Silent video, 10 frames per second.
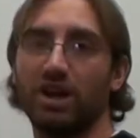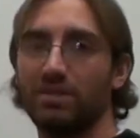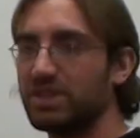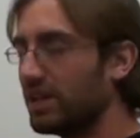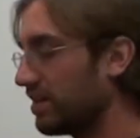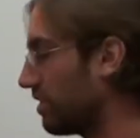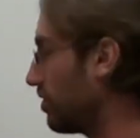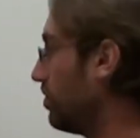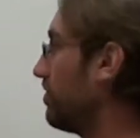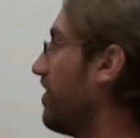problems that
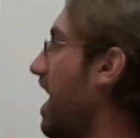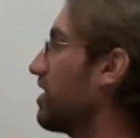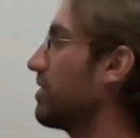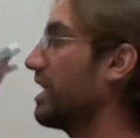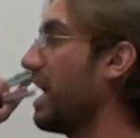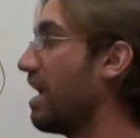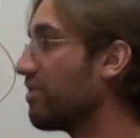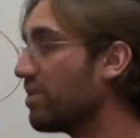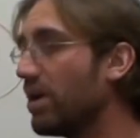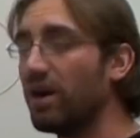include factoring
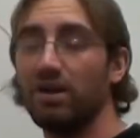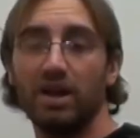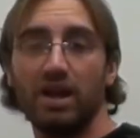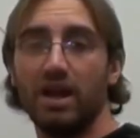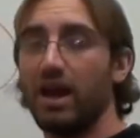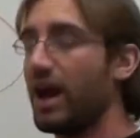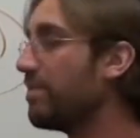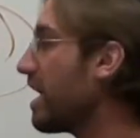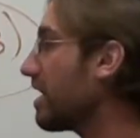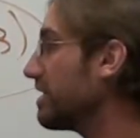everywhere,
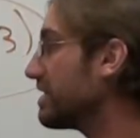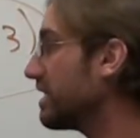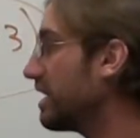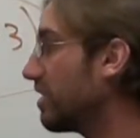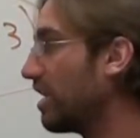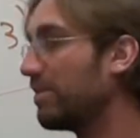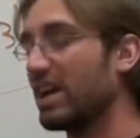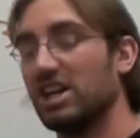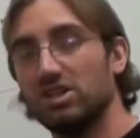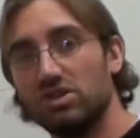I'm not going to sit here and I'm
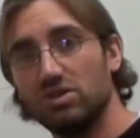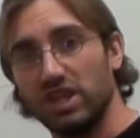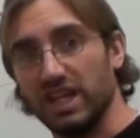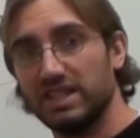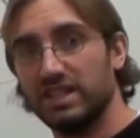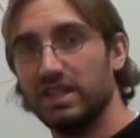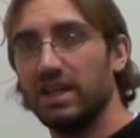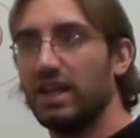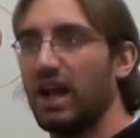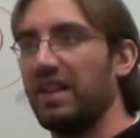not going to do this.
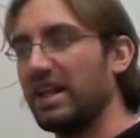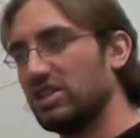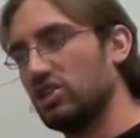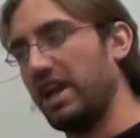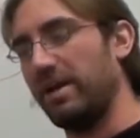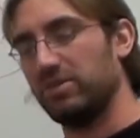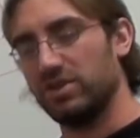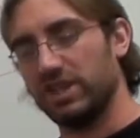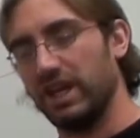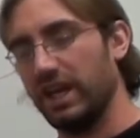And that's
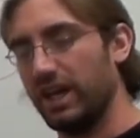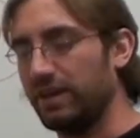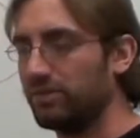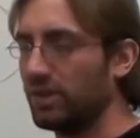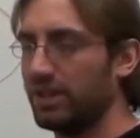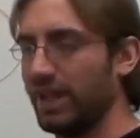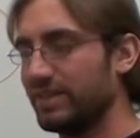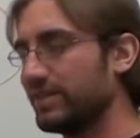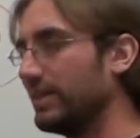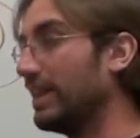chapters ahead. Well,
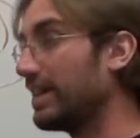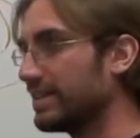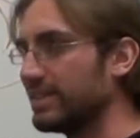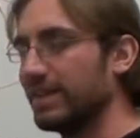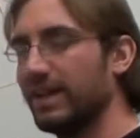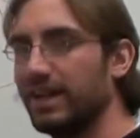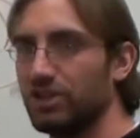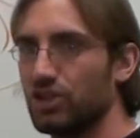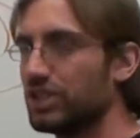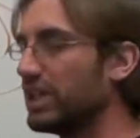that's lessons ahead, I
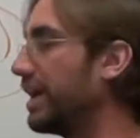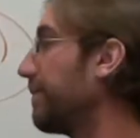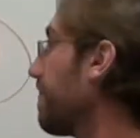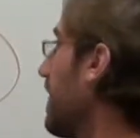should say.